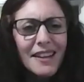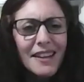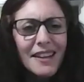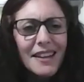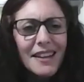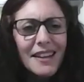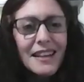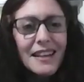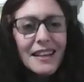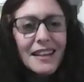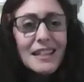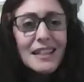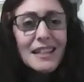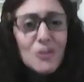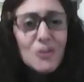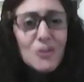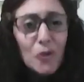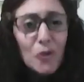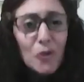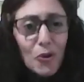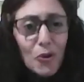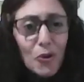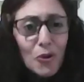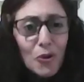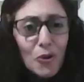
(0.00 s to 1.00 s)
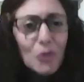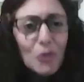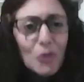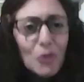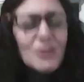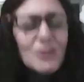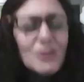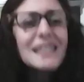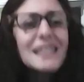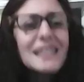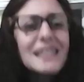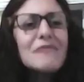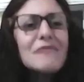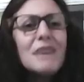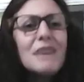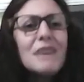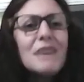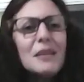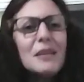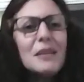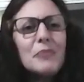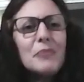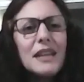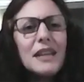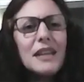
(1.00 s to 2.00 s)
It's all
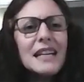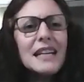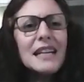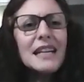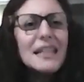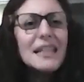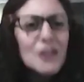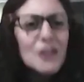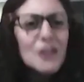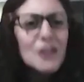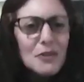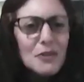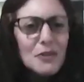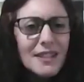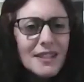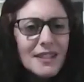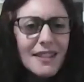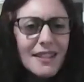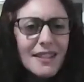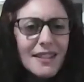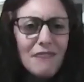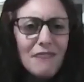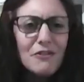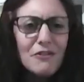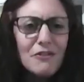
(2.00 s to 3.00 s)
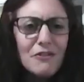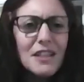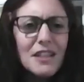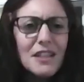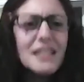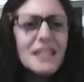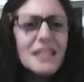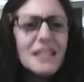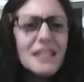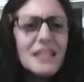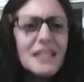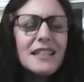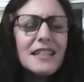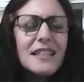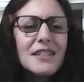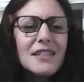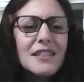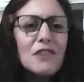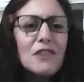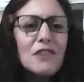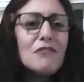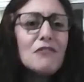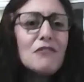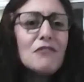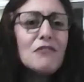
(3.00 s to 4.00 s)
developing in those 7 years
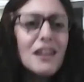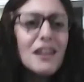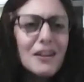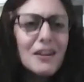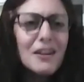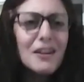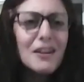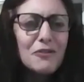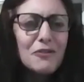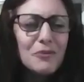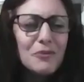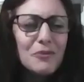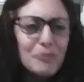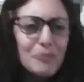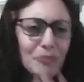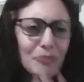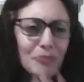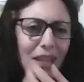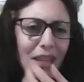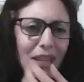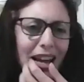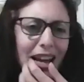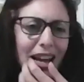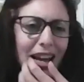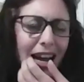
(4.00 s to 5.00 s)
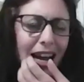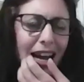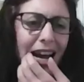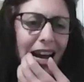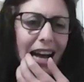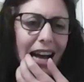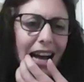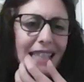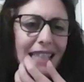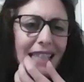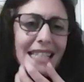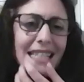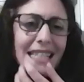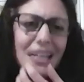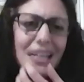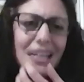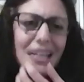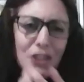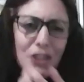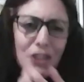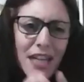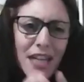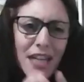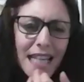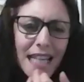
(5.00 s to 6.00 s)
of life. And as
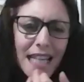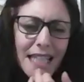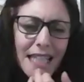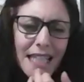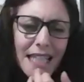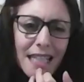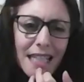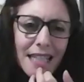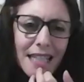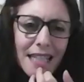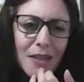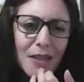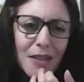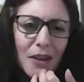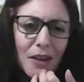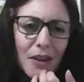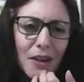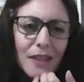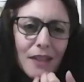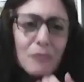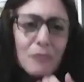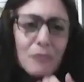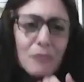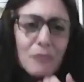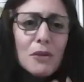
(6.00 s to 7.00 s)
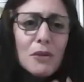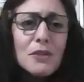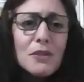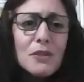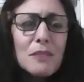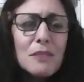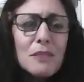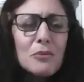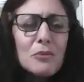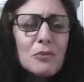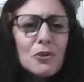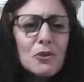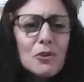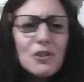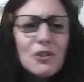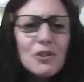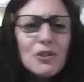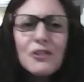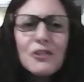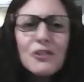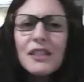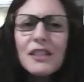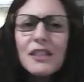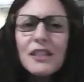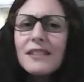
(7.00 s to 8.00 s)
educators, the most important
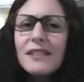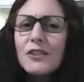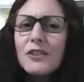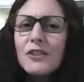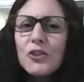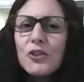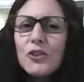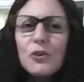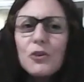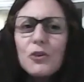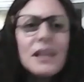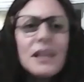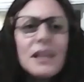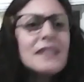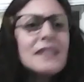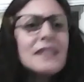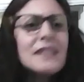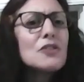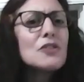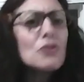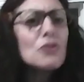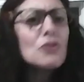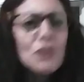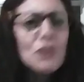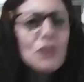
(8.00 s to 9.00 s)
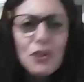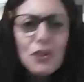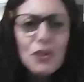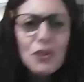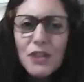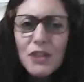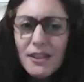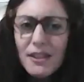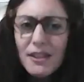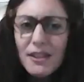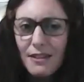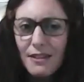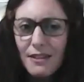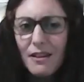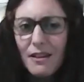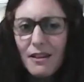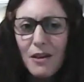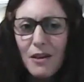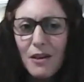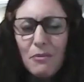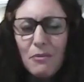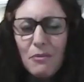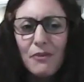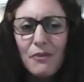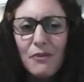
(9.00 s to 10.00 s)
thing to do is not to
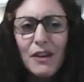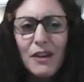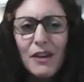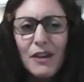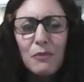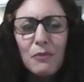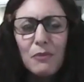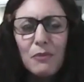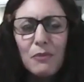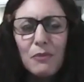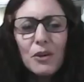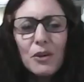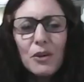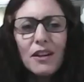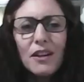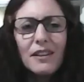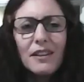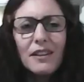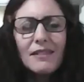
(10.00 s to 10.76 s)
disturb that work.